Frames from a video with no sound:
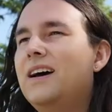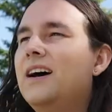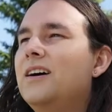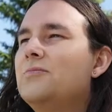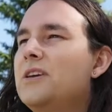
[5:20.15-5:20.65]

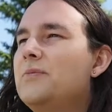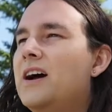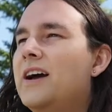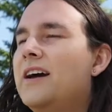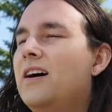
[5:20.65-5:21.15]
Um, keep an
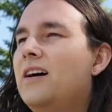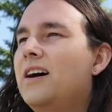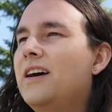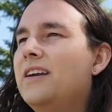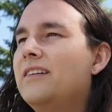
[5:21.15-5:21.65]
eye
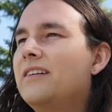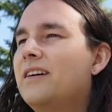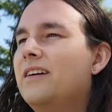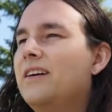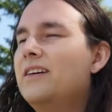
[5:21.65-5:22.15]
on
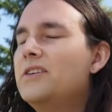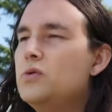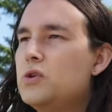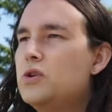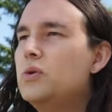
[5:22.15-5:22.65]

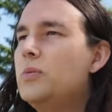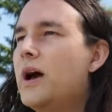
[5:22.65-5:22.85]
YouTube.